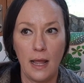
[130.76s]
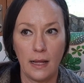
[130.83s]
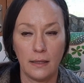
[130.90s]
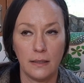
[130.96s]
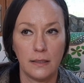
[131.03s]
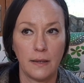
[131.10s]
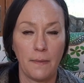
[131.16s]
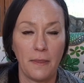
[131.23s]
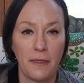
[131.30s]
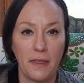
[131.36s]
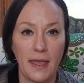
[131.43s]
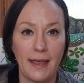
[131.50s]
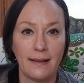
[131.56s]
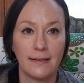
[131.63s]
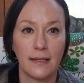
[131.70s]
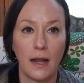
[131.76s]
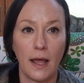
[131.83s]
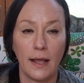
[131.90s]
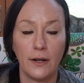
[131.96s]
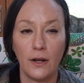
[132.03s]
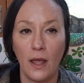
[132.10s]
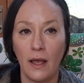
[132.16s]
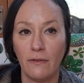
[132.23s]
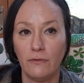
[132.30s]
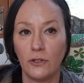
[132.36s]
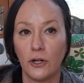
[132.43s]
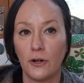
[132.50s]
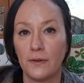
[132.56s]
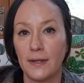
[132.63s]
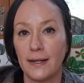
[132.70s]
and some things that I have
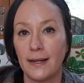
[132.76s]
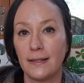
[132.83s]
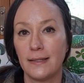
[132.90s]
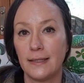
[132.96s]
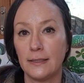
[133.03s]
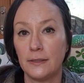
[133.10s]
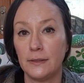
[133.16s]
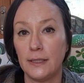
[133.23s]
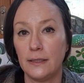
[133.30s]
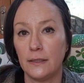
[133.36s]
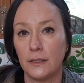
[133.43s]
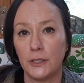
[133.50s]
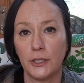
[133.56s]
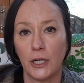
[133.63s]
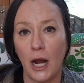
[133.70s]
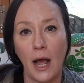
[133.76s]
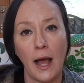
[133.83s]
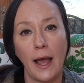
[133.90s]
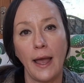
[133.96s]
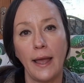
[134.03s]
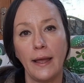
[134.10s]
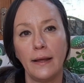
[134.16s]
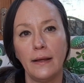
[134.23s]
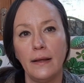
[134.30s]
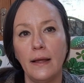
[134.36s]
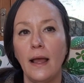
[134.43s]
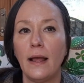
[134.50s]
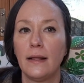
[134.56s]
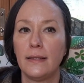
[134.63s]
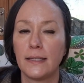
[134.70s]
learned that I still need to try,
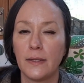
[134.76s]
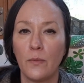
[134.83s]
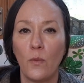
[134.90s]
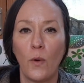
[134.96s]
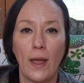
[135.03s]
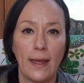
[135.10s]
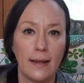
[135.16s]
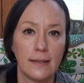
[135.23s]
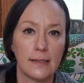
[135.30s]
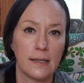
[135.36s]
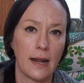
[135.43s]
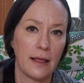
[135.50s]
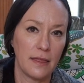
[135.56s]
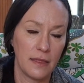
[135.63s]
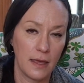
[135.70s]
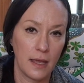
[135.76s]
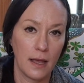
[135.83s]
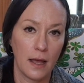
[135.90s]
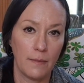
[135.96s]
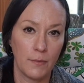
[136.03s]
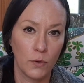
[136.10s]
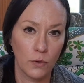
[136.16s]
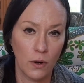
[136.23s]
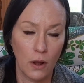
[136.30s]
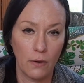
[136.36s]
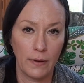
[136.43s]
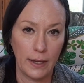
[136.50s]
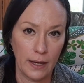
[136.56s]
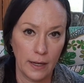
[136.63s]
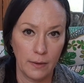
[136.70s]
and some ways that I think I'm
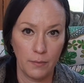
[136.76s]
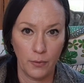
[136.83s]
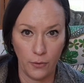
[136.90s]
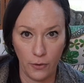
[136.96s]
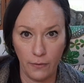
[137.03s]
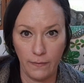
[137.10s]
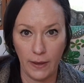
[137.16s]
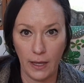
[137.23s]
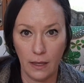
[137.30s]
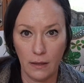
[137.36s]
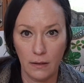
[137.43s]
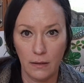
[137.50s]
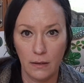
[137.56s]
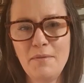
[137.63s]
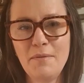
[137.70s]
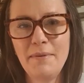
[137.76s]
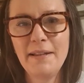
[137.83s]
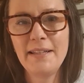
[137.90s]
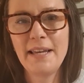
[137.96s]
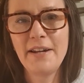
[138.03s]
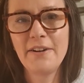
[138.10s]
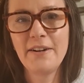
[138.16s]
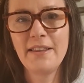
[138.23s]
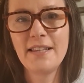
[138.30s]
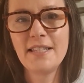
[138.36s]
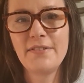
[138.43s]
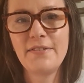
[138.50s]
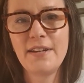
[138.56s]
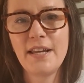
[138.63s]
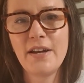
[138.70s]
growing and improving. little bit later in
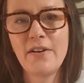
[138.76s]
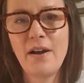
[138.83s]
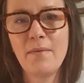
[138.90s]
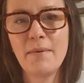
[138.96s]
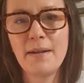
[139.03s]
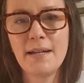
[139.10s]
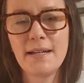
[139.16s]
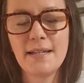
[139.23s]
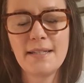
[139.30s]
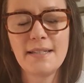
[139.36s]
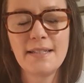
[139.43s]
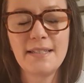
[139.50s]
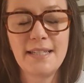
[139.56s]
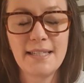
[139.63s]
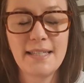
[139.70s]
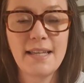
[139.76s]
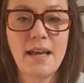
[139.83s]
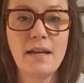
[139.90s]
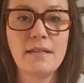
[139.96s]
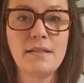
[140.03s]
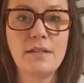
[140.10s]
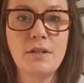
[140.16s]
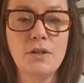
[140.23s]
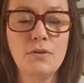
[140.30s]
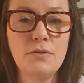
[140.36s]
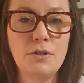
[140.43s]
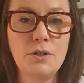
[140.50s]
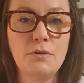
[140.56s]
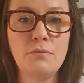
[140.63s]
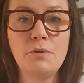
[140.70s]
this video, I'm going to discuss
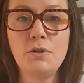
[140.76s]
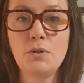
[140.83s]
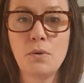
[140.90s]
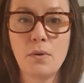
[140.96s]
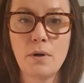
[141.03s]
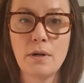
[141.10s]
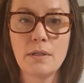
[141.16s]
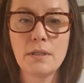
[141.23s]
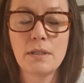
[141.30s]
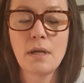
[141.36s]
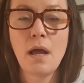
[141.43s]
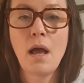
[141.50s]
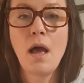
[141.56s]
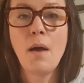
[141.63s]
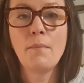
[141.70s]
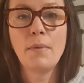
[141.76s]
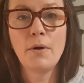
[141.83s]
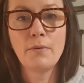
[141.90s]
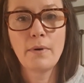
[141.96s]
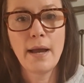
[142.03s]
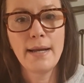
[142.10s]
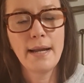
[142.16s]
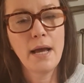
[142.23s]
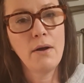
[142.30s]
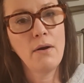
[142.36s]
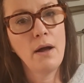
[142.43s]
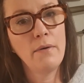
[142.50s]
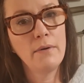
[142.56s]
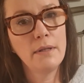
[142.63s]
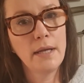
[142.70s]
YouTube Shorts. But right now,
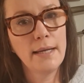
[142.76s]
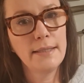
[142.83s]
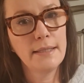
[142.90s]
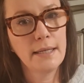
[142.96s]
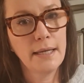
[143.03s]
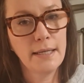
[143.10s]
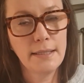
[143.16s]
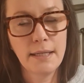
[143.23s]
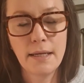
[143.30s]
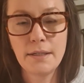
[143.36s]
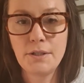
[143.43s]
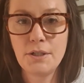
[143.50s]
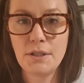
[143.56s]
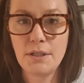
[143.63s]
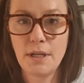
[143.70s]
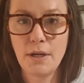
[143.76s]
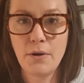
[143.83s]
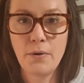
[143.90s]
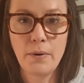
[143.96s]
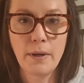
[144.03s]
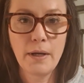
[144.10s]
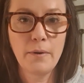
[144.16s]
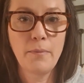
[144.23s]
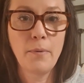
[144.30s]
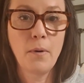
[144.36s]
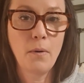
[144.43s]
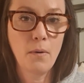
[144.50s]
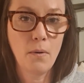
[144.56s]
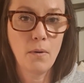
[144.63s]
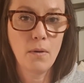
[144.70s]
I would like to conduct just a quick
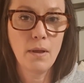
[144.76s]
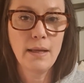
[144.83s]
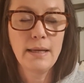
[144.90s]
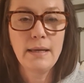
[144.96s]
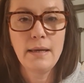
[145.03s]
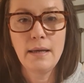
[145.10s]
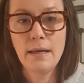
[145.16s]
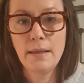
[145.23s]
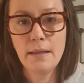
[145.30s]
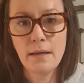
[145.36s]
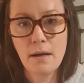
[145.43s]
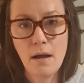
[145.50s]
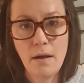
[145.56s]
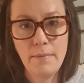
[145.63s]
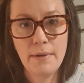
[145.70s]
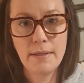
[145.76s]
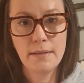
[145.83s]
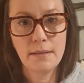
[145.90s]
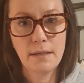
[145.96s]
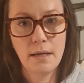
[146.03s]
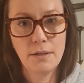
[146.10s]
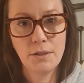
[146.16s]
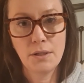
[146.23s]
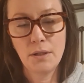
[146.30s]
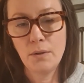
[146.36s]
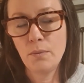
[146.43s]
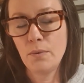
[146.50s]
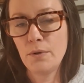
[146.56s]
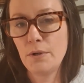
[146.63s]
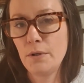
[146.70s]
poll. In the comment
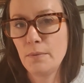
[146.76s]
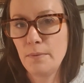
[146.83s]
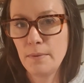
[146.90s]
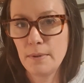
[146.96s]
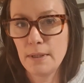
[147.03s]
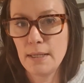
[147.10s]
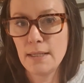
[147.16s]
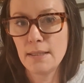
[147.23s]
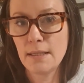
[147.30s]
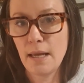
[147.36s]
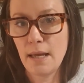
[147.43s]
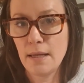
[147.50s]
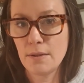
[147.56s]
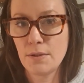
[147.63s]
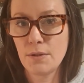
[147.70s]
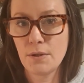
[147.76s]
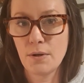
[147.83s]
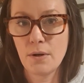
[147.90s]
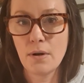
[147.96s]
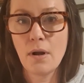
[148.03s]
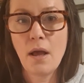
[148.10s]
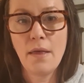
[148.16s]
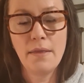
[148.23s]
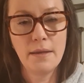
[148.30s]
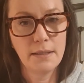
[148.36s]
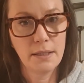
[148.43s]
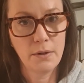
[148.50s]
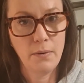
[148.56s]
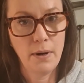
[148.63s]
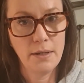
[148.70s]
section, will you please answer
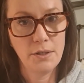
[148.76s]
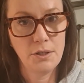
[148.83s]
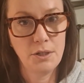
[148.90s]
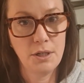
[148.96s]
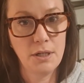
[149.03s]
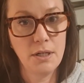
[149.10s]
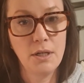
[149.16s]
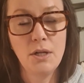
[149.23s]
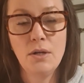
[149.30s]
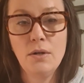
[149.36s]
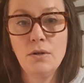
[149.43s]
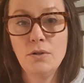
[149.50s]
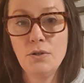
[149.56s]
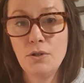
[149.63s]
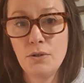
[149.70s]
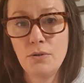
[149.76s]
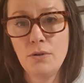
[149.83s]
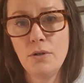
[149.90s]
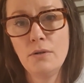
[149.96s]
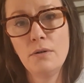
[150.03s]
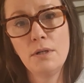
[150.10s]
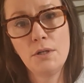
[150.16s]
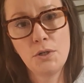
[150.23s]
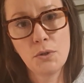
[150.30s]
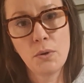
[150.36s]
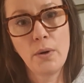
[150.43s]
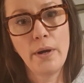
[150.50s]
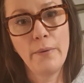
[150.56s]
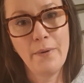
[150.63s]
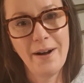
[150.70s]
this question? Do you
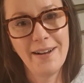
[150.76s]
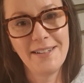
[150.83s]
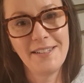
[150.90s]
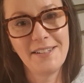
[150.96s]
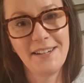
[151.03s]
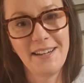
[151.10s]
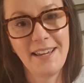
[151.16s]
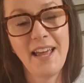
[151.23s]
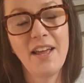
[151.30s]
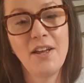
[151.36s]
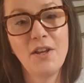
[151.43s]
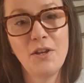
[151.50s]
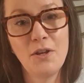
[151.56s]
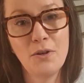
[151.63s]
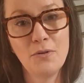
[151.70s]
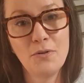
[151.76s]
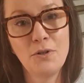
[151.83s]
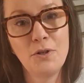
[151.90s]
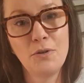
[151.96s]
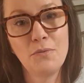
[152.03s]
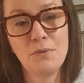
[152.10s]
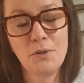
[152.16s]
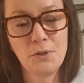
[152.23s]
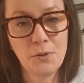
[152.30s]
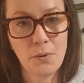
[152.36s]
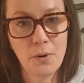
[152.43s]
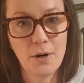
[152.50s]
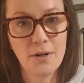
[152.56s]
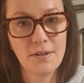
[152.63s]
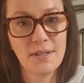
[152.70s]
enjoy watching YouTube
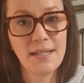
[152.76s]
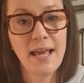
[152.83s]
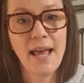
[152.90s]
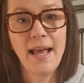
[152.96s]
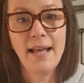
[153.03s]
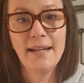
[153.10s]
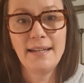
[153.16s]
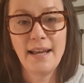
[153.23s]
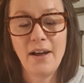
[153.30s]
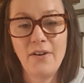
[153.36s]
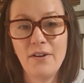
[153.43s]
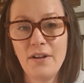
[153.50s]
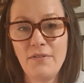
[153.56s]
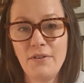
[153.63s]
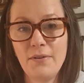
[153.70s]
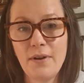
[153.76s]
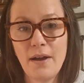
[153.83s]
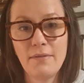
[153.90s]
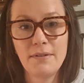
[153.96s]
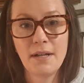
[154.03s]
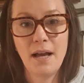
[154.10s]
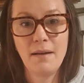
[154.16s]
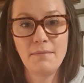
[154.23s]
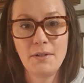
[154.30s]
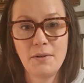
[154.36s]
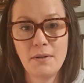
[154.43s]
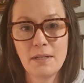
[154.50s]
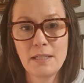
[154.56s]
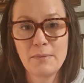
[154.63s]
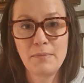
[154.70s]
Shorts? Now, if you have time to
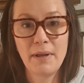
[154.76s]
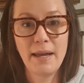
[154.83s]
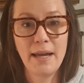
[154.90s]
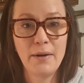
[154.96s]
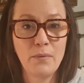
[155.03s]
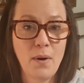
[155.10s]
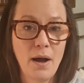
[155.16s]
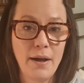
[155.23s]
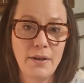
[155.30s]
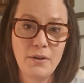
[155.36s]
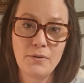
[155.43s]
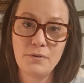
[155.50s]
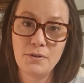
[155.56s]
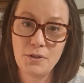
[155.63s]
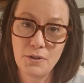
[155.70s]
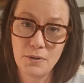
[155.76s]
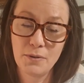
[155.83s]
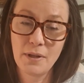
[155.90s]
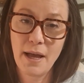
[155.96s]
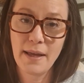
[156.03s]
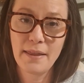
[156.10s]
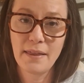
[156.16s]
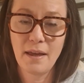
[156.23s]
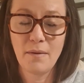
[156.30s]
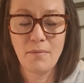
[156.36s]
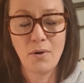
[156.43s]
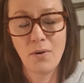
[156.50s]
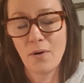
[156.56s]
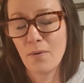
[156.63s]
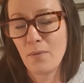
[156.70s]
explain why you do like them
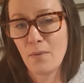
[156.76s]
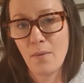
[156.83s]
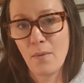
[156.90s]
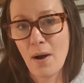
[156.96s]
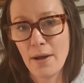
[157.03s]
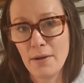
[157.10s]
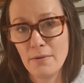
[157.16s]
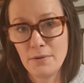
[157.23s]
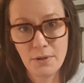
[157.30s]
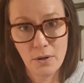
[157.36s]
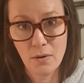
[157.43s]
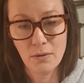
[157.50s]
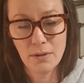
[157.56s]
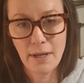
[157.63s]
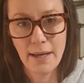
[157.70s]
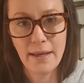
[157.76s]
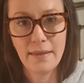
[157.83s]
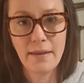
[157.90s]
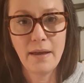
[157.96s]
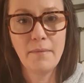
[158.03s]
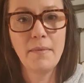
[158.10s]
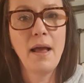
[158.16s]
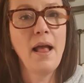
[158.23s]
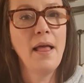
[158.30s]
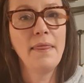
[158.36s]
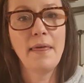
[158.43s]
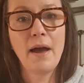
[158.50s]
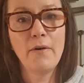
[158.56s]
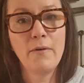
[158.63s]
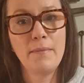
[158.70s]
or why you don't like them,
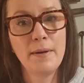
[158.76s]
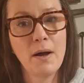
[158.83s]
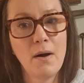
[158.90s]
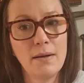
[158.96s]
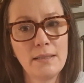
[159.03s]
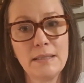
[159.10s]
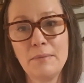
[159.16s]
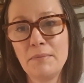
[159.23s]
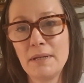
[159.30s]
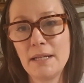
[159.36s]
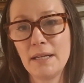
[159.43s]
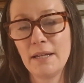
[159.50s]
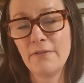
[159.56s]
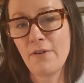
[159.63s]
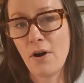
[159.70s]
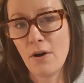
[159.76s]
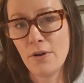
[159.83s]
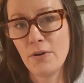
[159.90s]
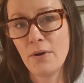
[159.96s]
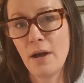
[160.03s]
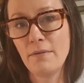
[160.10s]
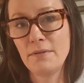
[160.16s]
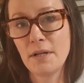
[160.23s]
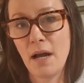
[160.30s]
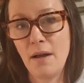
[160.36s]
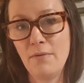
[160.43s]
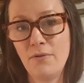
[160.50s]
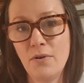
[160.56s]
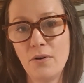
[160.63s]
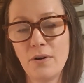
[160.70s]
that would be awesome. But if all you have
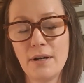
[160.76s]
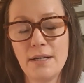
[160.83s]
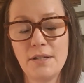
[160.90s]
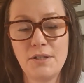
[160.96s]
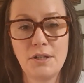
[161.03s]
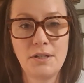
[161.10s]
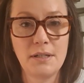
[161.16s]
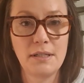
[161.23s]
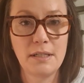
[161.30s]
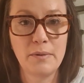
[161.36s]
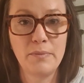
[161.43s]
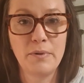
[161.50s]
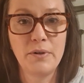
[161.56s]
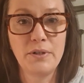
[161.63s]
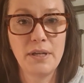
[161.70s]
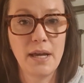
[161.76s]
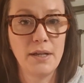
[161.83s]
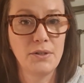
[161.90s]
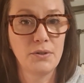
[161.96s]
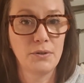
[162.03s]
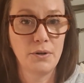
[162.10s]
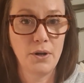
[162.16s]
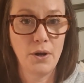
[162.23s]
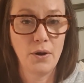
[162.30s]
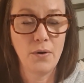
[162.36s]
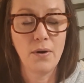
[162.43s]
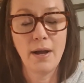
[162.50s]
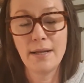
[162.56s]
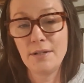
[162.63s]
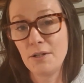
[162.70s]
time for is just a simple yes or
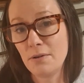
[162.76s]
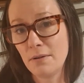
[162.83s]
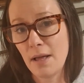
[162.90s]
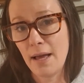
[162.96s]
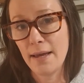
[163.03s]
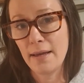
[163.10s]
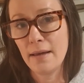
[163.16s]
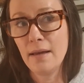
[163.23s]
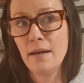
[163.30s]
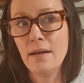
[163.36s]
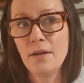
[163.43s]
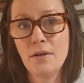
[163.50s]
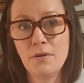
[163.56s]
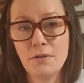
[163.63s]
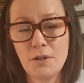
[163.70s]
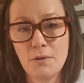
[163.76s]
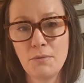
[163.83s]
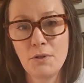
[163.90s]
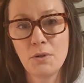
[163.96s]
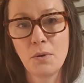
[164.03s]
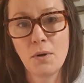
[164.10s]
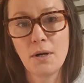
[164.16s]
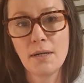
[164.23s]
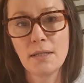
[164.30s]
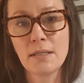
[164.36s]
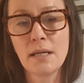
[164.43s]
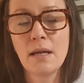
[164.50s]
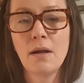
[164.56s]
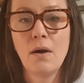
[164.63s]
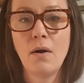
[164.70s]
no, I do like YouTube
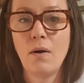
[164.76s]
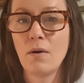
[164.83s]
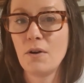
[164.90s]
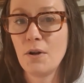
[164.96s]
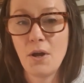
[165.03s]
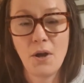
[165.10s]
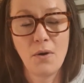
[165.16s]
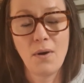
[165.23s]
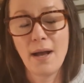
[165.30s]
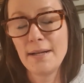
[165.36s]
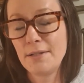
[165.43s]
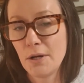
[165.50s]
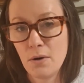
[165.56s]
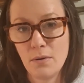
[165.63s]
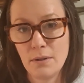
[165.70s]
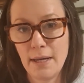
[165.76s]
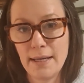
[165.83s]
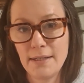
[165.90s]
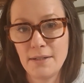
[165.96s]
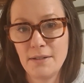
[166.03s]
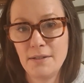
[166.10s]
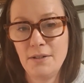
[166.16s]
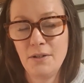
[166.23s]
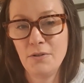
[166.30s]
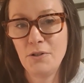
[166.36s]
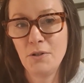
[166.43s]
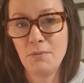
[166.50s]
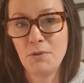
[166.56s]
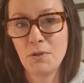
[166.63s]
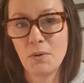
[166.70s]
Shorts, or no, I don't like
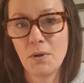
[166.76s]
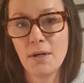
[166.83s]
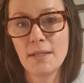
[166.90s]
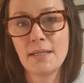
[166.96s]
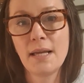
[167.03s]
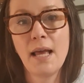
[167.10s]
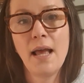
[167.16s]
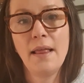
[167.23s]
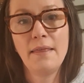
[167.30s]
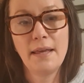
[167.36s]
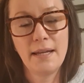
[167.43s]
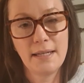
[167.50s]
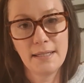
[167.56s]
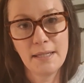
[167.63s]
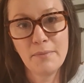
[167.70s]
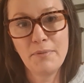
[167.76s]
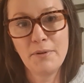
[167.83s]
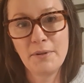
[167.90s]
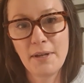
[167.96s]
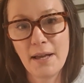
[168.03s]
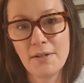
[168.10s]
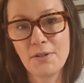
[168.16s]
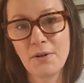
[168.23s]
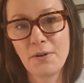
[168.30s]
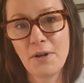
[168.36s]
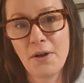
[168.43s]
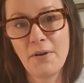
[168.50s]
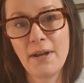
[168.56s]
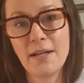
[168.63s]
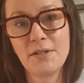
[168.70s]
YouTube Shorts, then a simple yes or
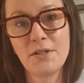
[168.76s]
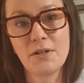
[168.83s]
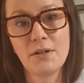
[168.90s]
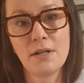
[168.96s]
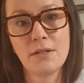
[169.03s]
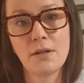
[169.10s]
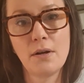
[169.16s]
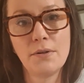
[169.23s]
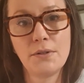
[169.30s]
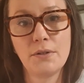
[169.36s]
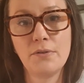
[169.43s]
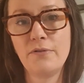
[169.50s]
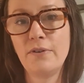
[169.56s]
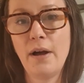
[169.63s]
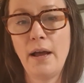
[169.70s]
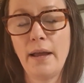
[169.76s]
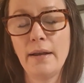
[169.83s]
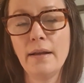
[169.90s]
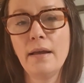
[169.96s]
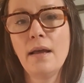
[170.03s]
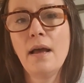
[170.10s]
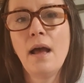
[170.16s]
no answer is also fine.